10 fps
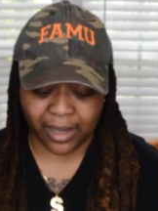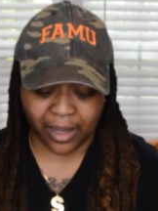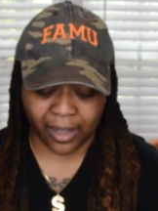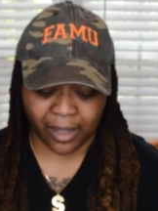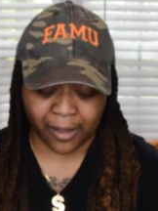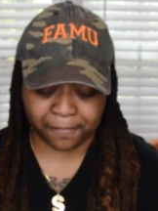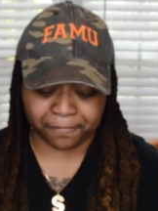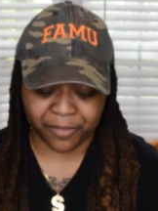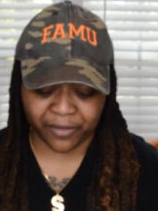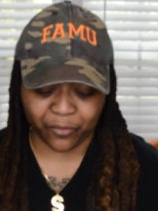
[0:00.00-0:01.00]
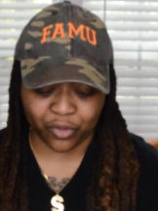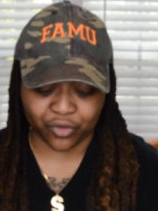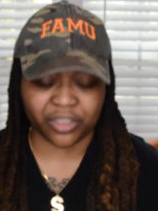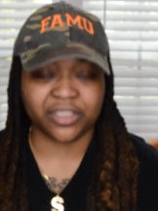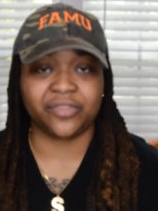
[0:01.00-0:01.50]
If you
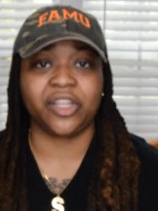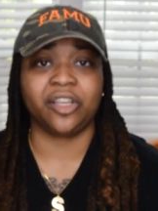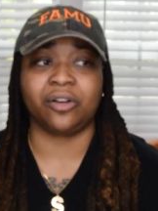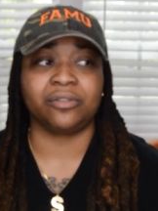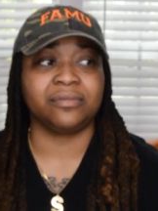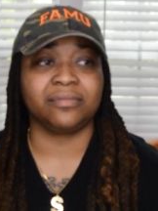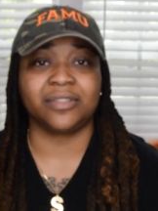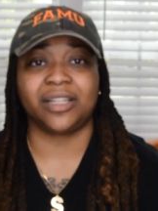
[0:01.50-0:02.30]
enjoyed this video,